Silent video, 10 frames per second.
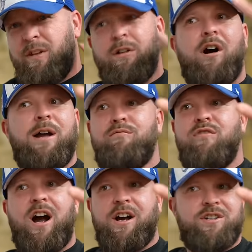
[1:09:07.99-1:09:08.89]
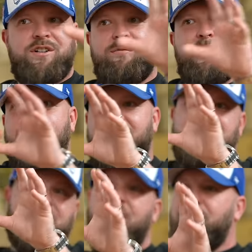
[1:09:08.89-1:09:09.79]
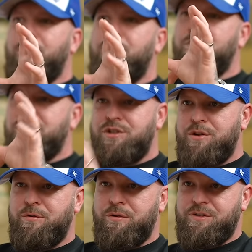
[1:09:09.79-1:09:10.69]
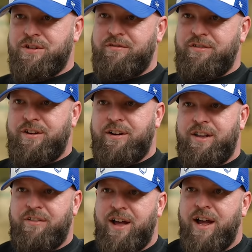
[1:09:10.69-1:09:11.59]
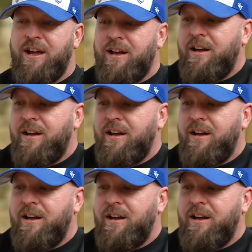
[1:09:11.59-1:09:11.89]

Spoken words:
I'm rushed, where I've had to cut the walk short or something like that.